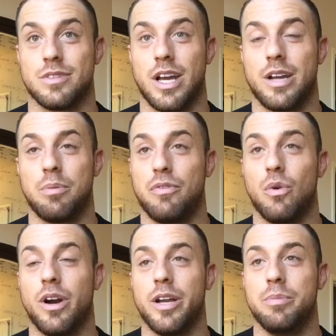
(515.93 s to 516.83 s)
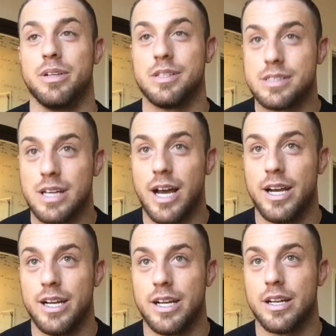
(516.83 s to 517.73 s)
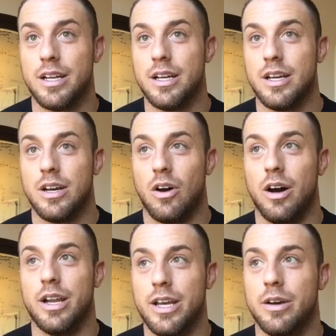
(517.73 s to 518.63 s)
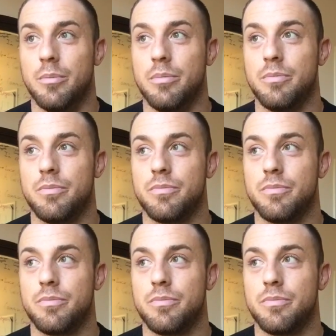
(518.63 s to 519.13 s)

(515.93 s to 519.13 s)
like, before I had been deciding on him,